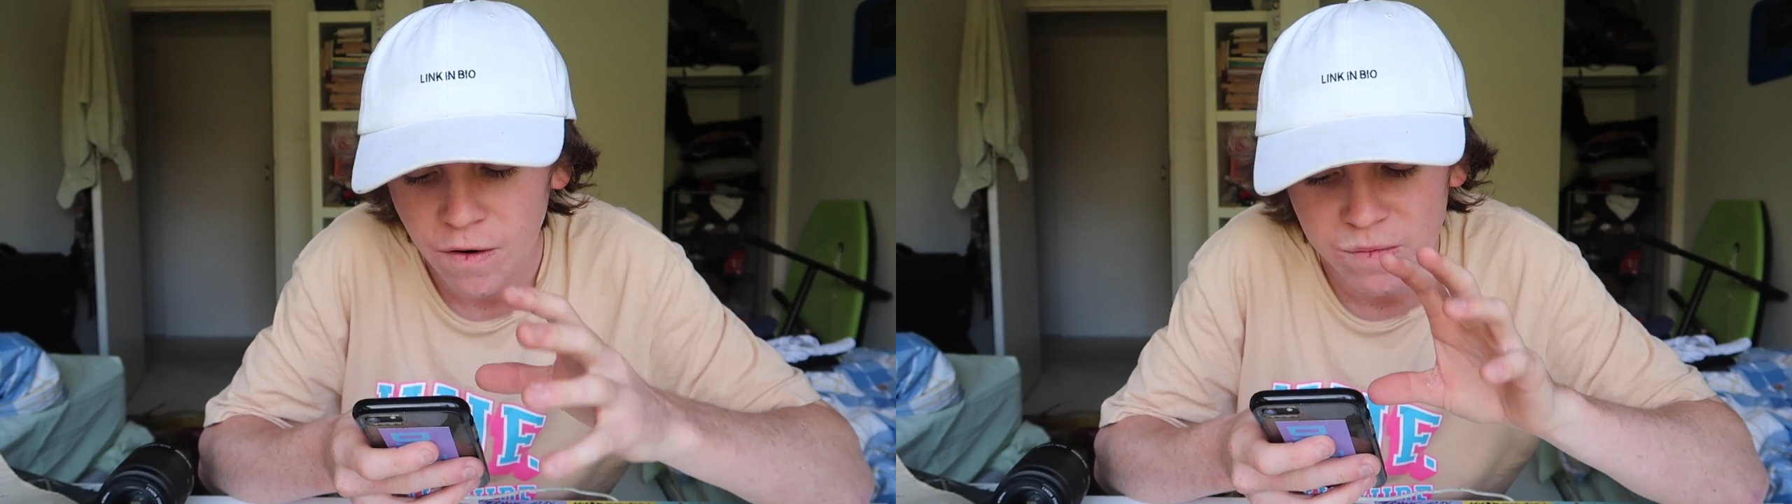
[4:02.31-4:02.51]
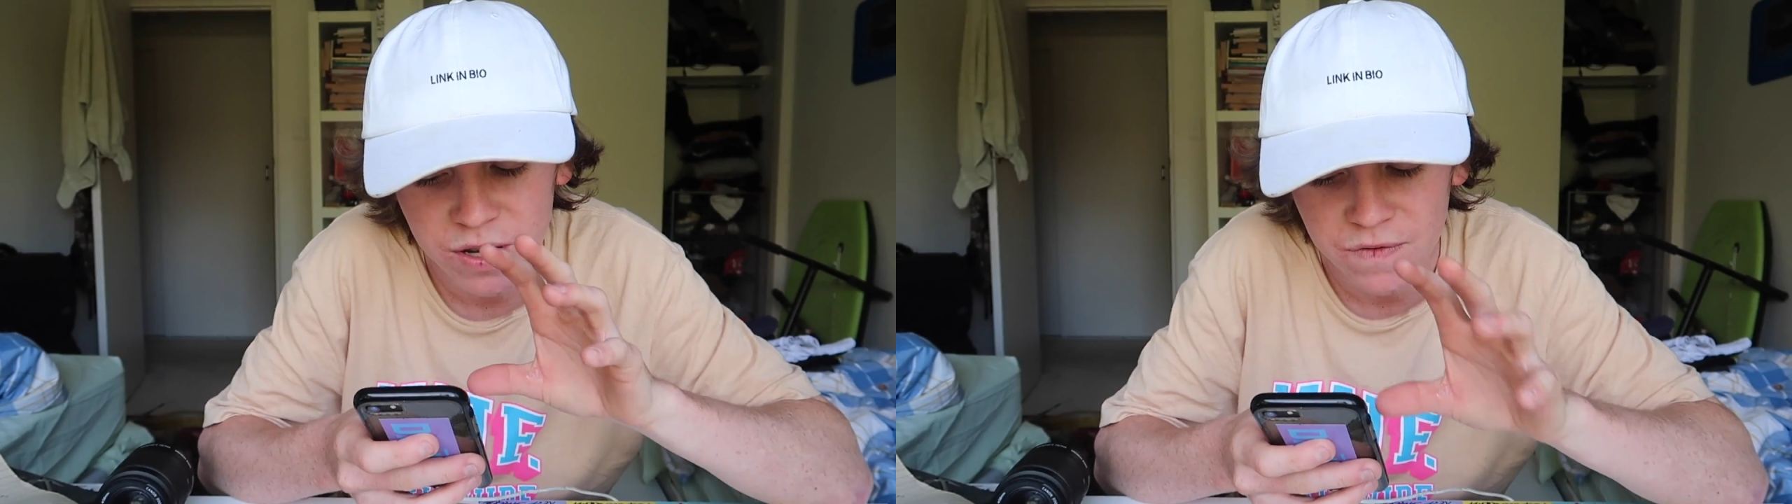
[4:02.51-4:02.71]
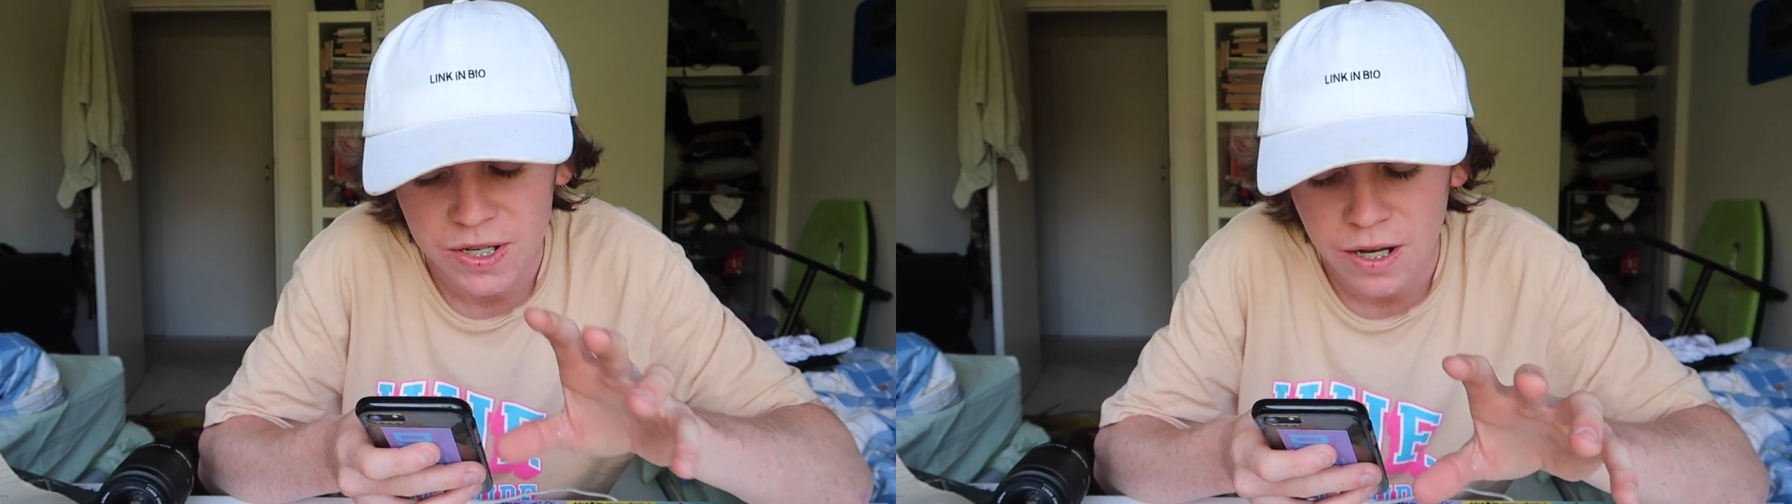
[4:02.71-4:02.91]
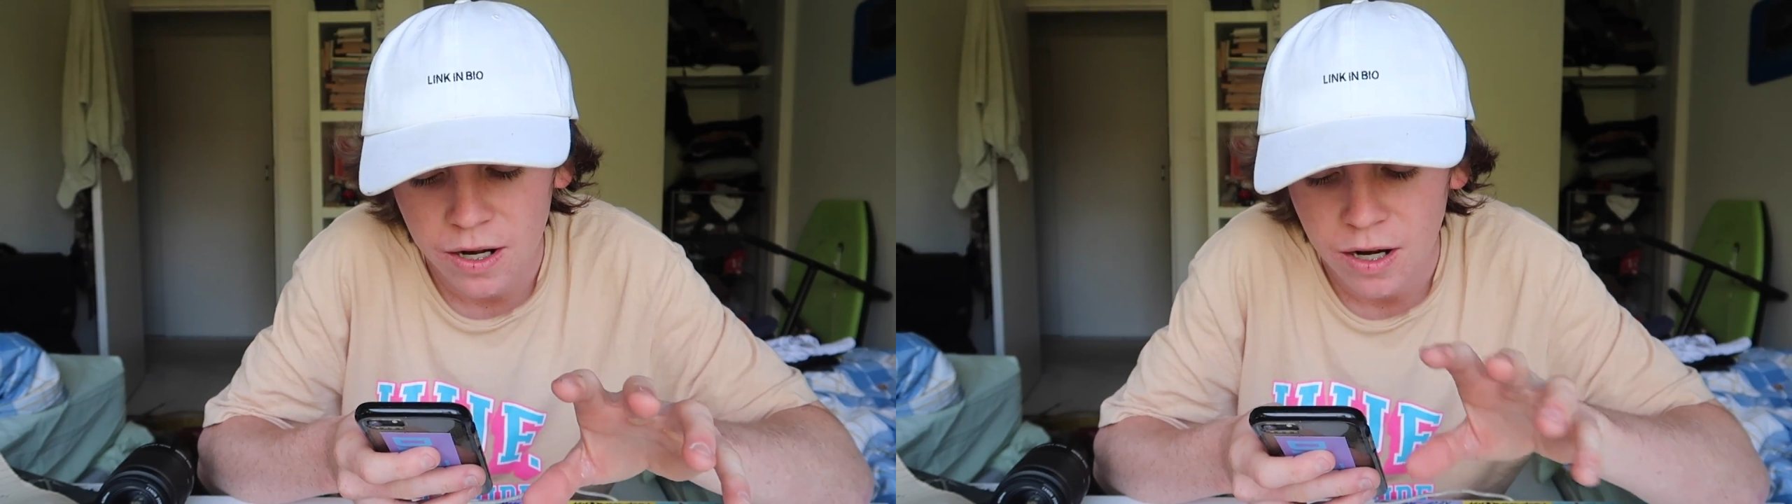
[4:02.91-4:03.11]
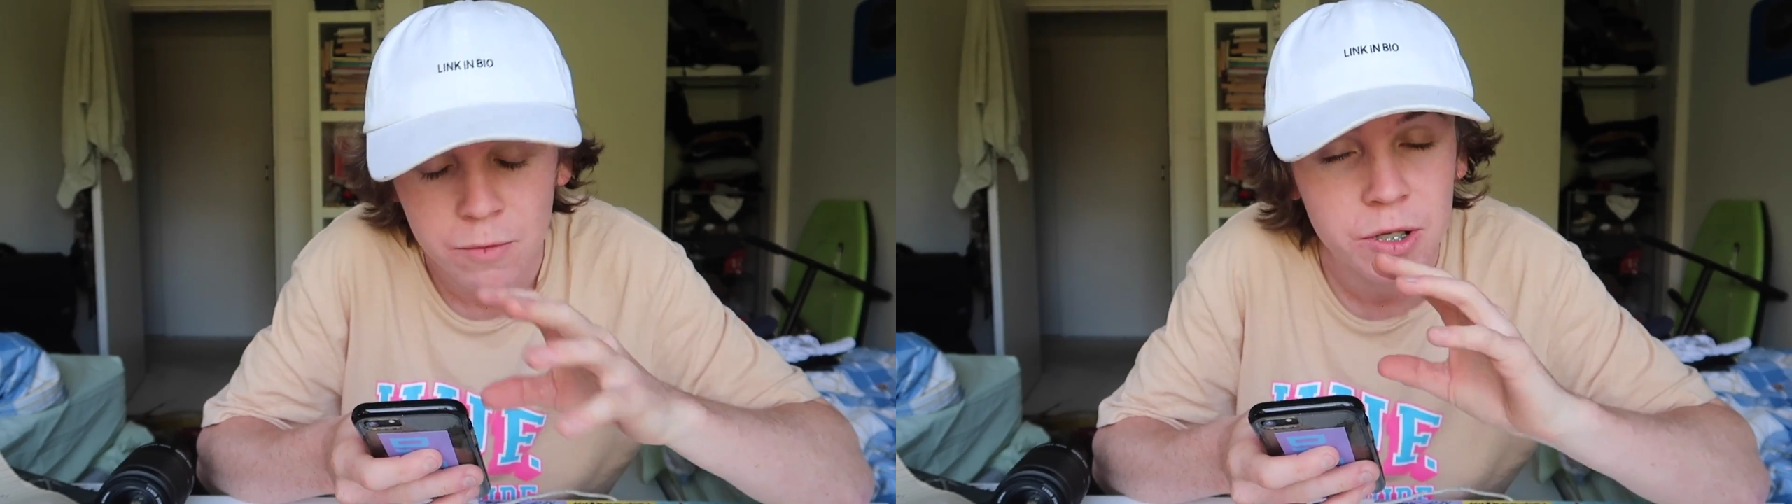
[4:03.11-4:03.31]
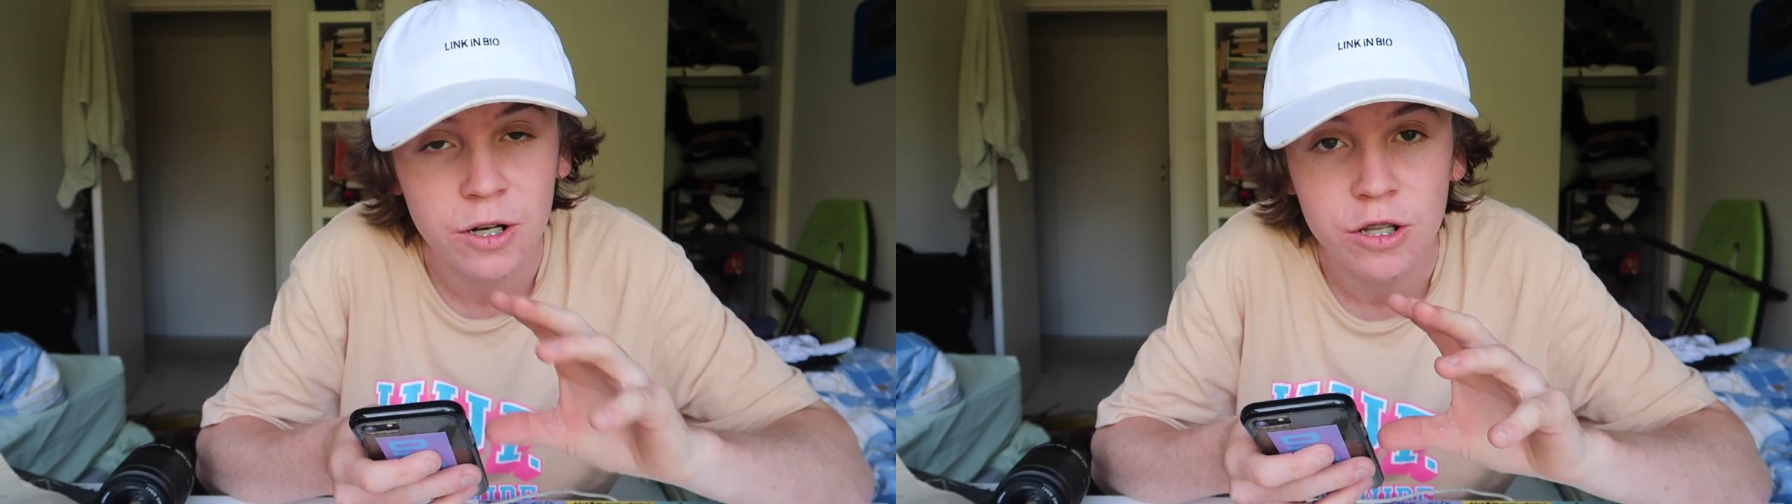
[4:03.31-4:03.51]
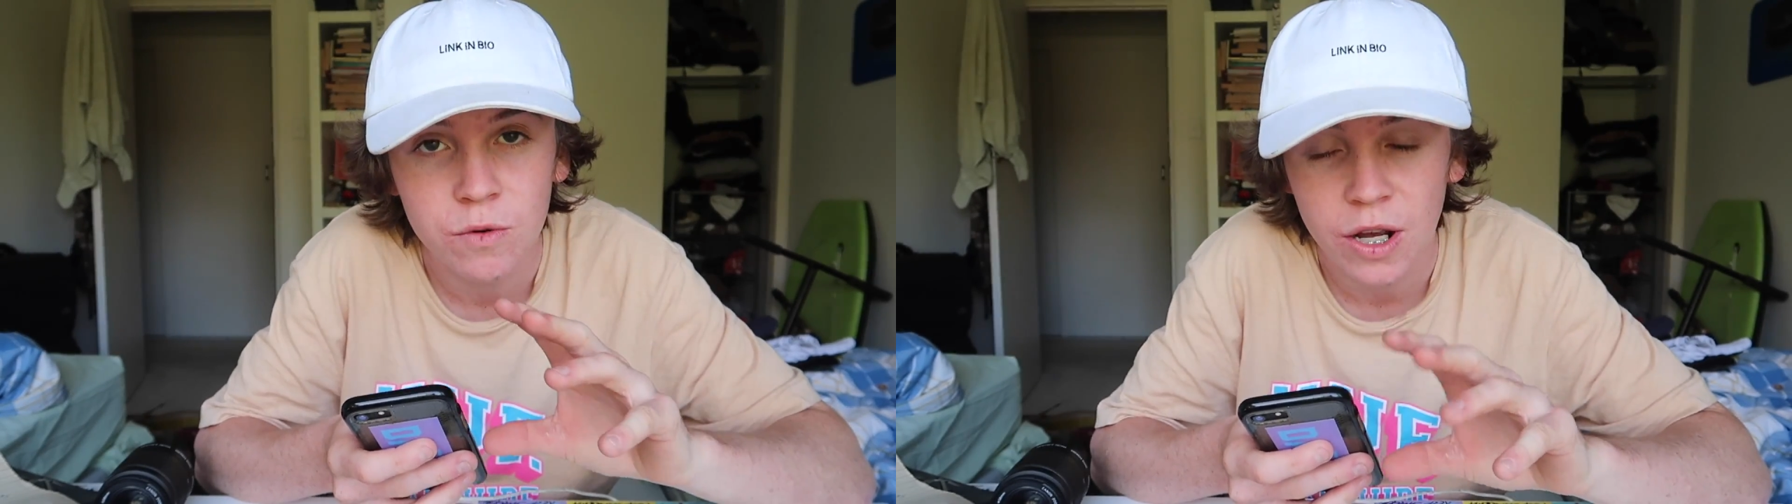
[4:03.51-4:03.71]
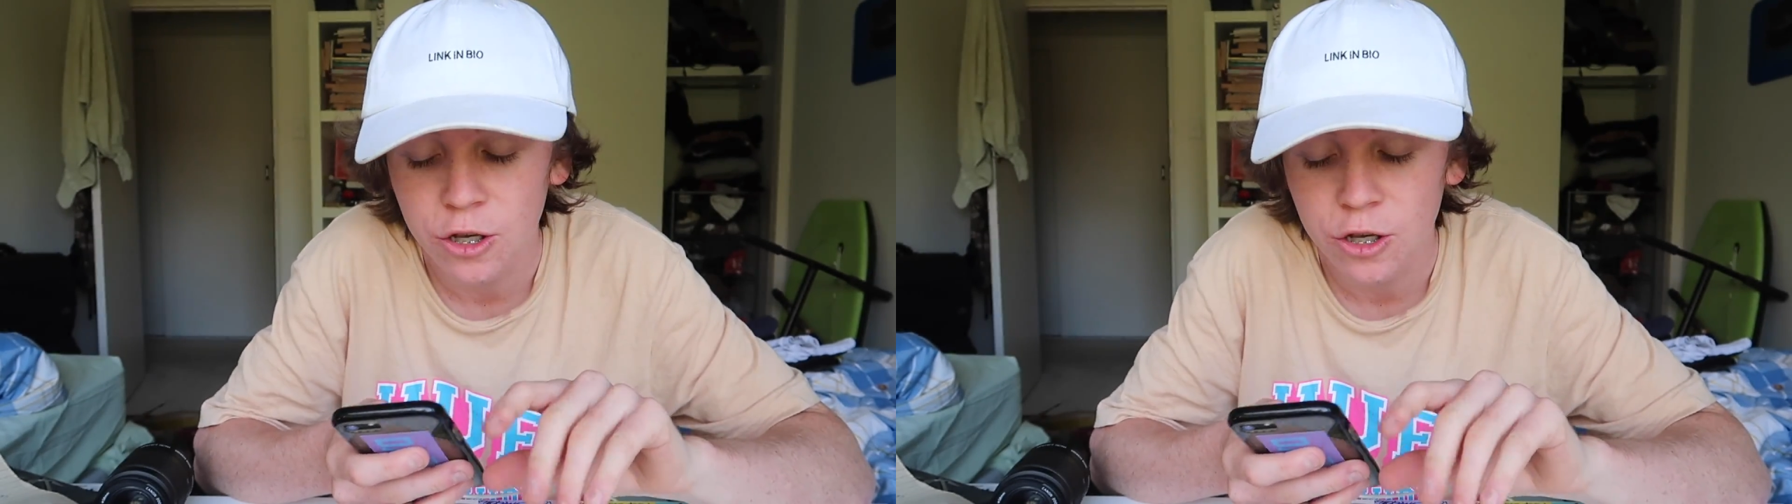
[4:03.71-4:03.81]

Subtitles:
from, so I've decided I'm just going to do what I